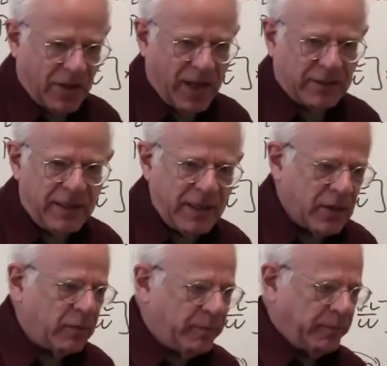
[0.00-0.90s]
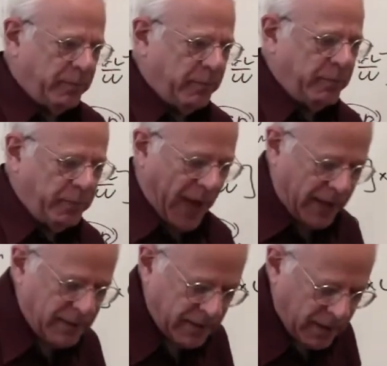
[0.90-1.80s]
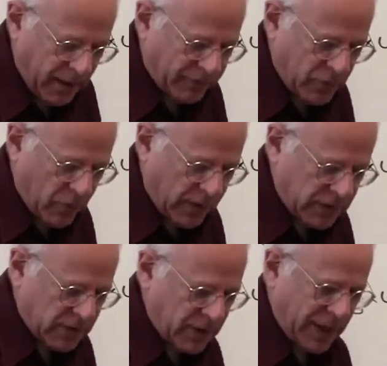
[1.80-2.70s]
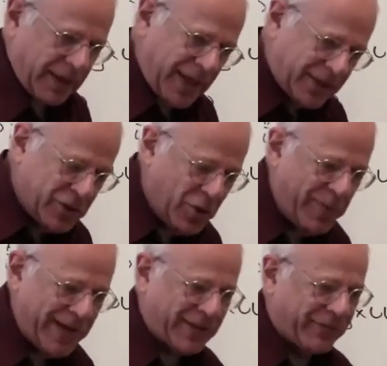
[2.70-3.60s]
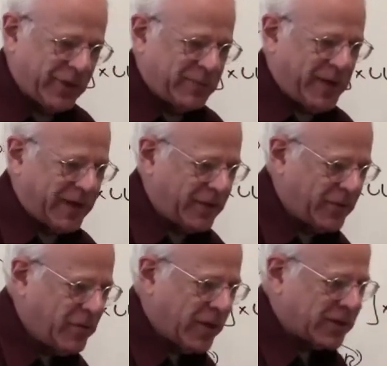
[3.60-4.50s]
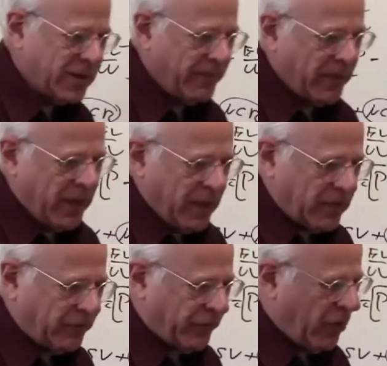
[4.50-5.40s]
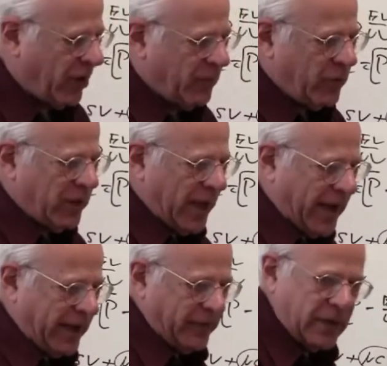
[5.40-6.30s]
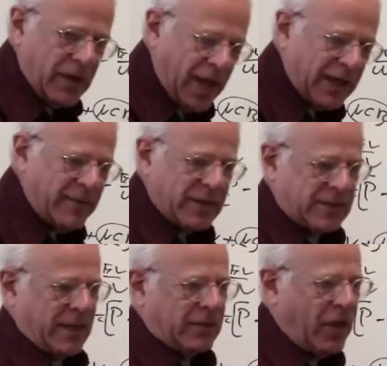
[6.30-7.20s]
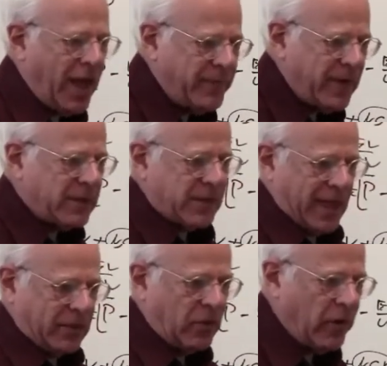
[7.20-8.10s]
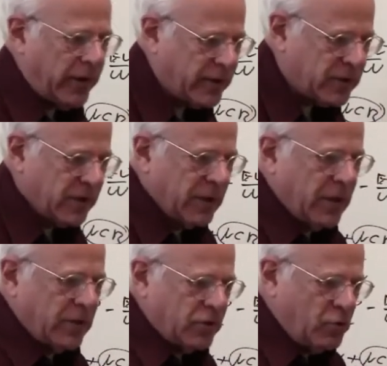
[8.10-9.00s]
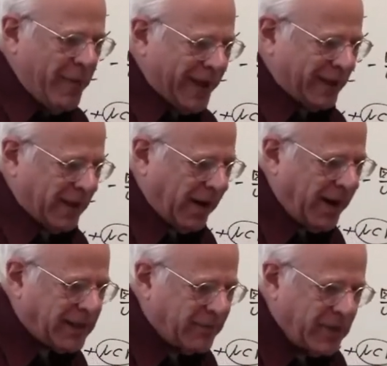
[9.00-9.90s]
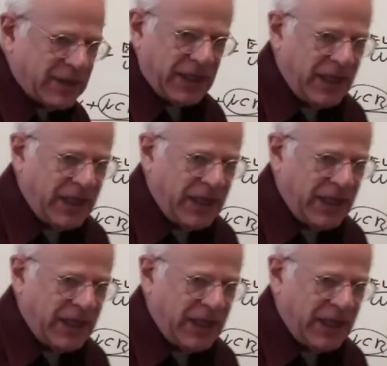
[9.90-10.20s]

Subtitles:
not legal, but, of course, to go back to the first part of the course, the firm will hire economists and lobbyists and lawyers to make an argument,